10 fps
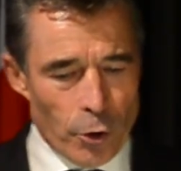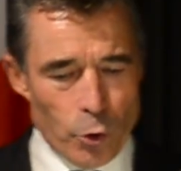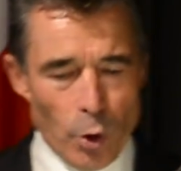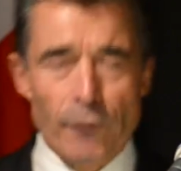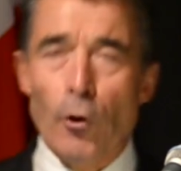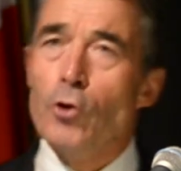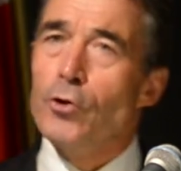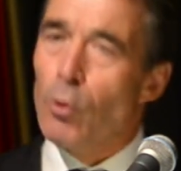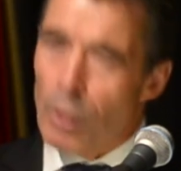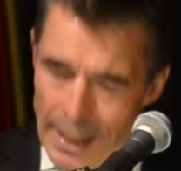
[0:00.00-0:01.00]
You have
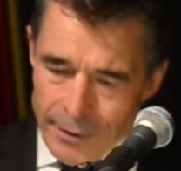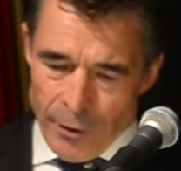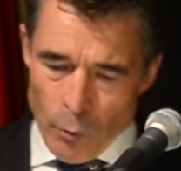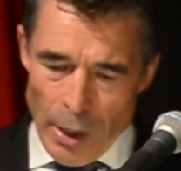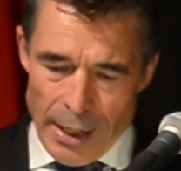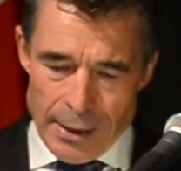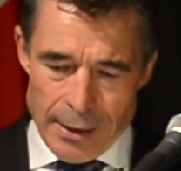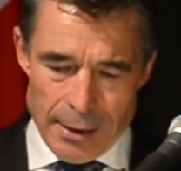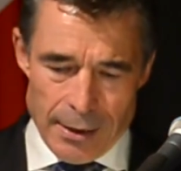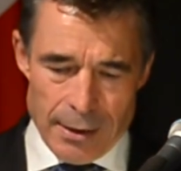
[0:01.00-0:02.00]
also led the way
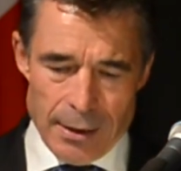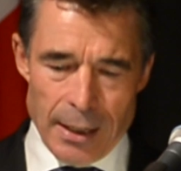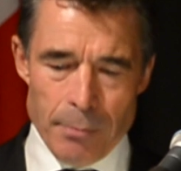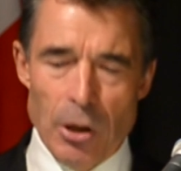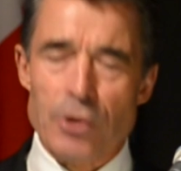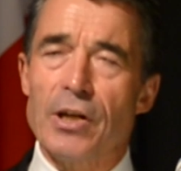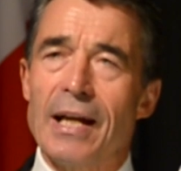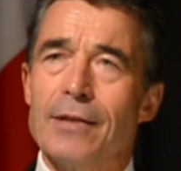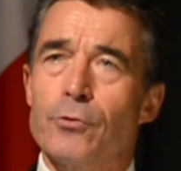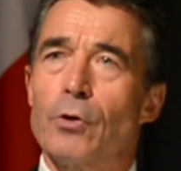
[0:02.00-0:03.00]
in
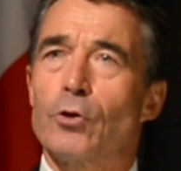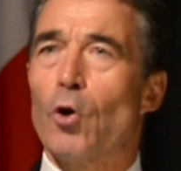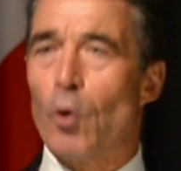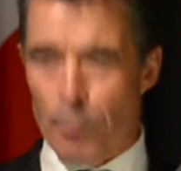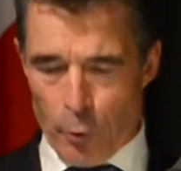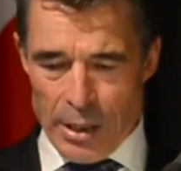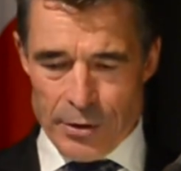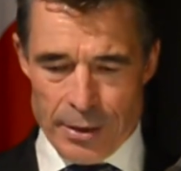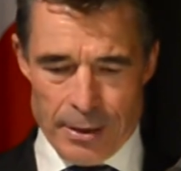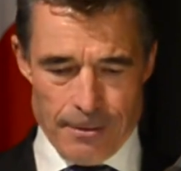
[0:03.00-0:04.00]
multilateral
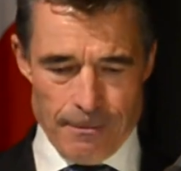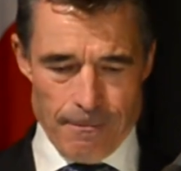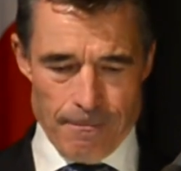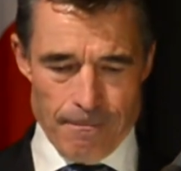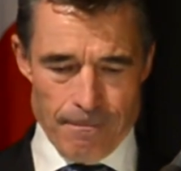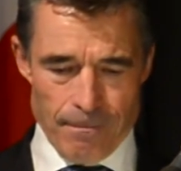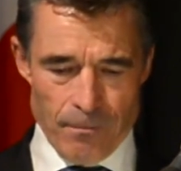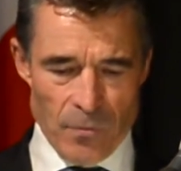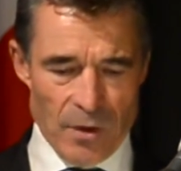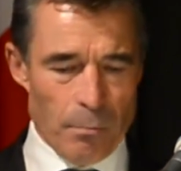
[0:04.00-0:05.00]
cooperation,
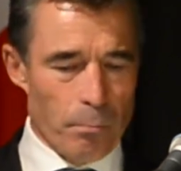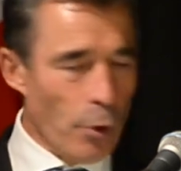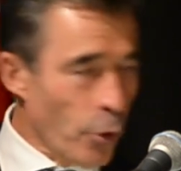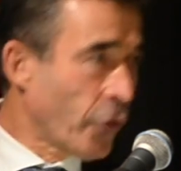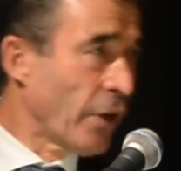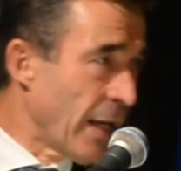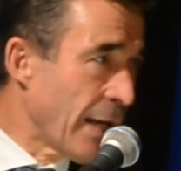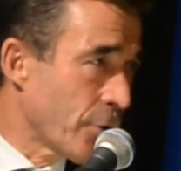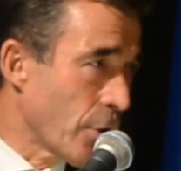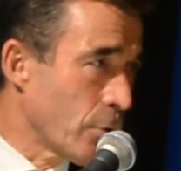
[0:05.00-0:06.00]
both in
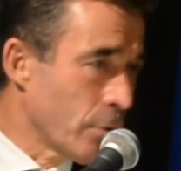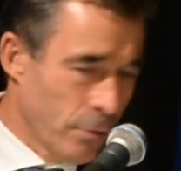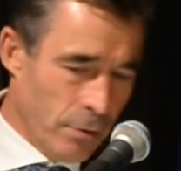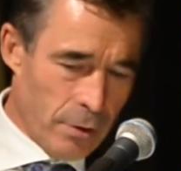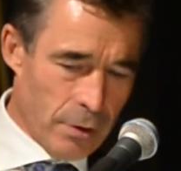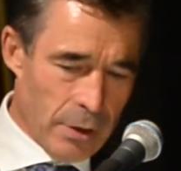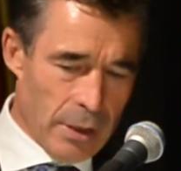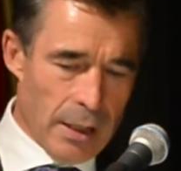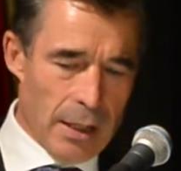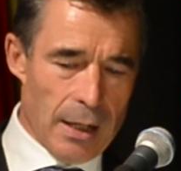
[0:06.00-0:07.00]
NATO
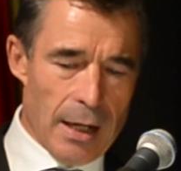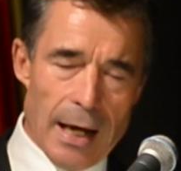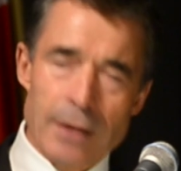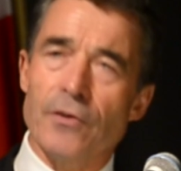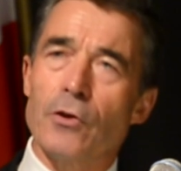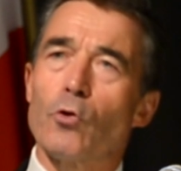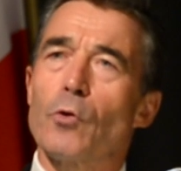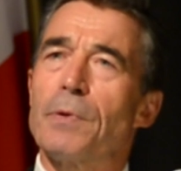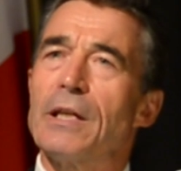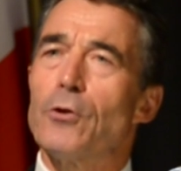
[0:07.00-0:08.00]
and the
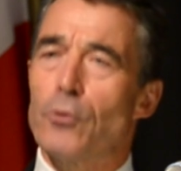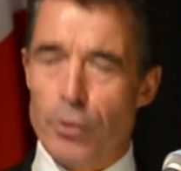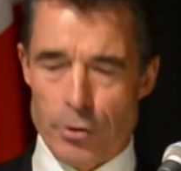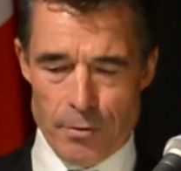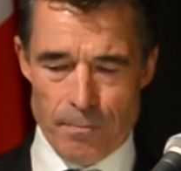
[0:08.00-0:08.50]
European Union.